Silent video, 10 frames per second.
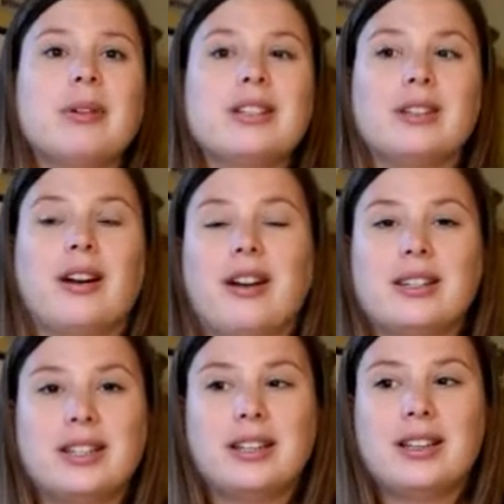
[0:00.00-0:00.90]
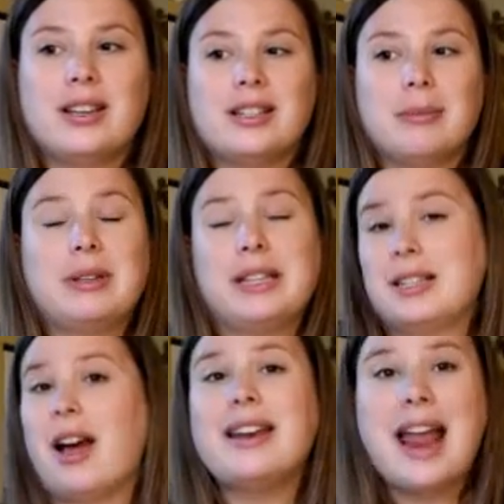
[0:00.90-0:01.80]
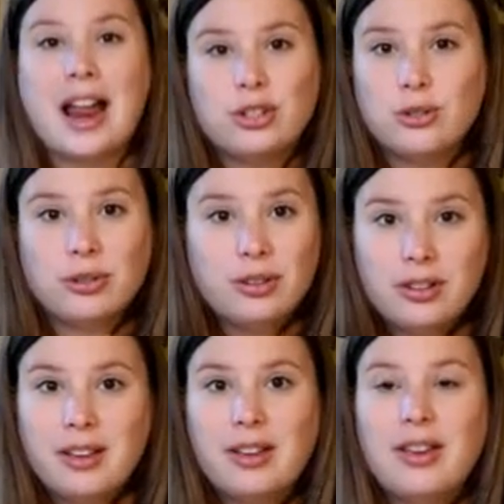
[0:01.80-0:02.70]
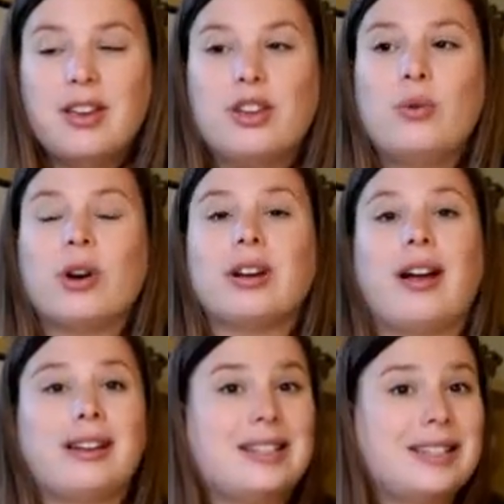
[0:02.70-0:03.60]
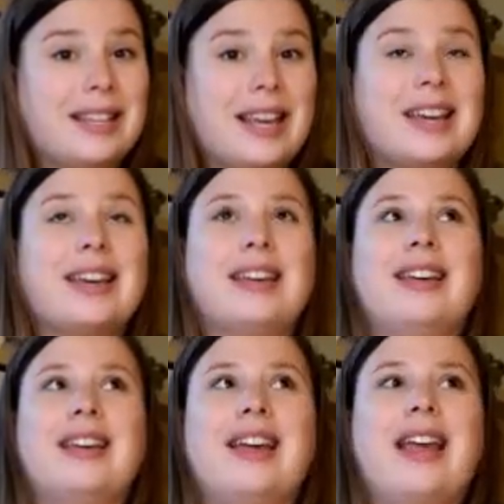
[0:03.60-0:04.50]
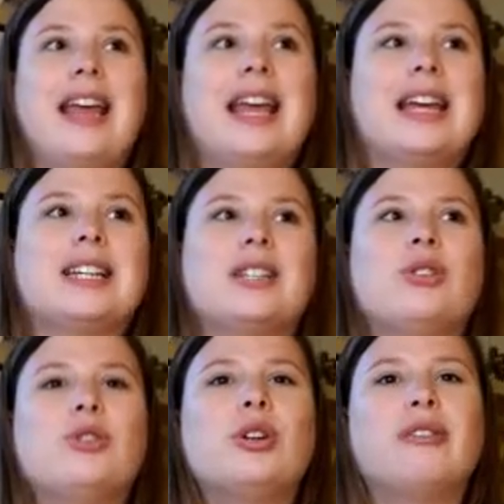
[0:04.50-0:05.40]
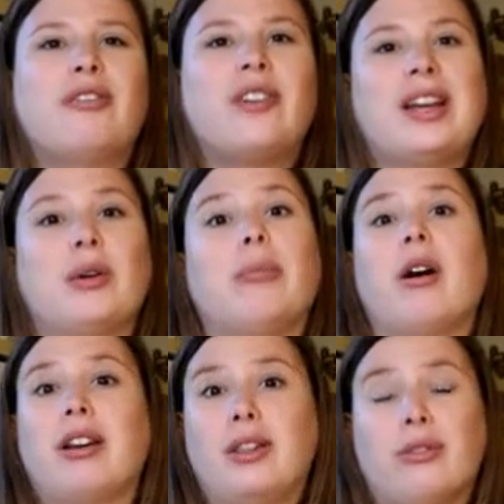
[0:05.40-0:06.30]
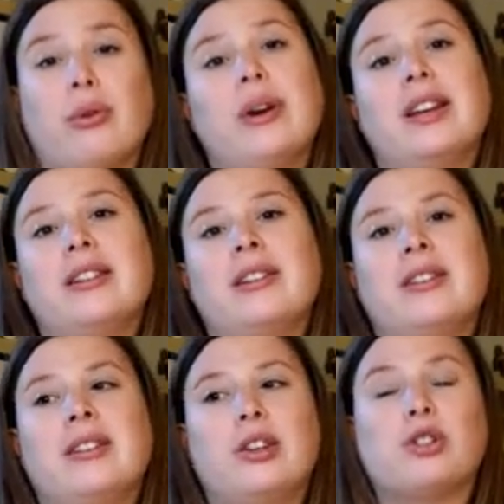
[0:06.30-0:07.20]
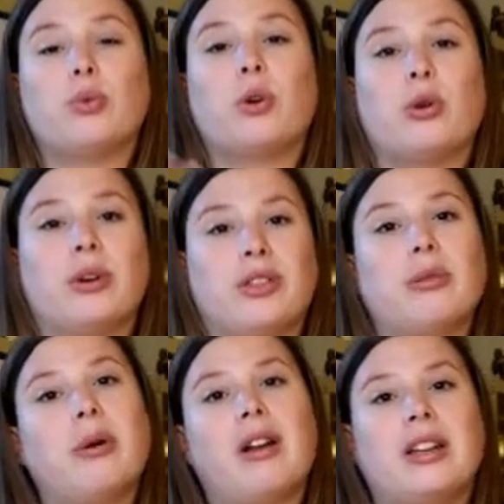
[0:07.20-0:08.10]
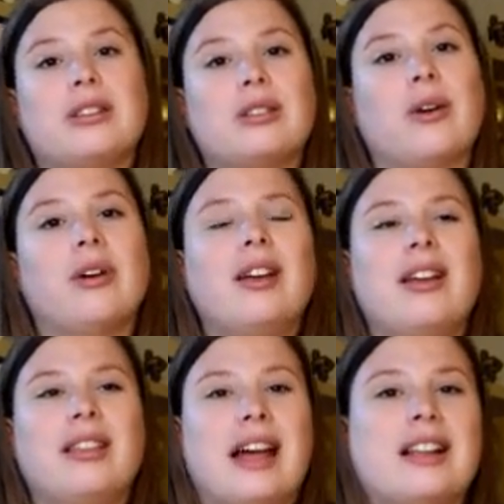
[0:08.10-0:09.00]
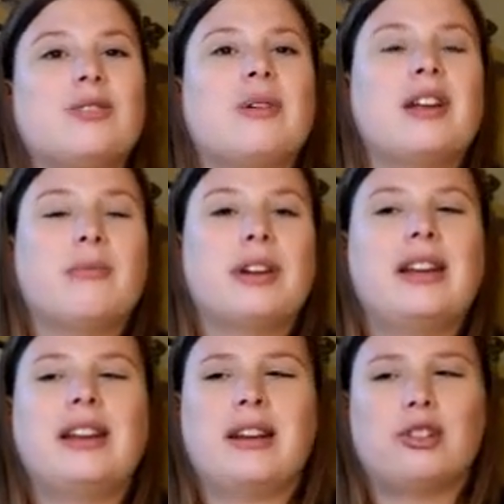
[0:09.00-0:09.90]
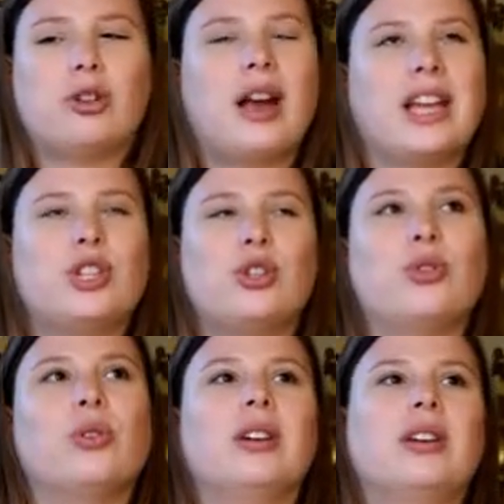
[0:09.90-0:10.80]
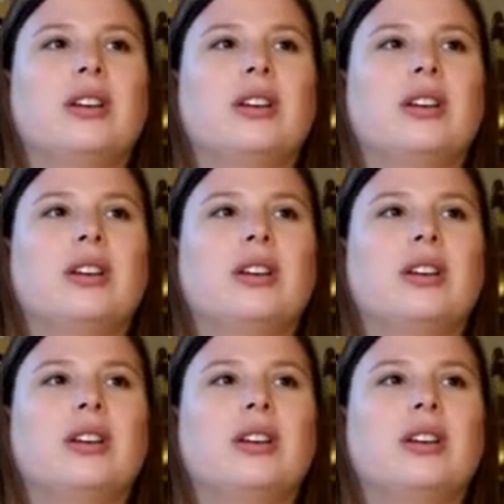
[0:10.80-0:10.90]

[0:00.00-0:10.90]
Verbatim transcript: is not something that's unnatural. You are not sick, and you shouldn't fight your body through it. You should work with your body. So that's what I'm reading. I'm trying to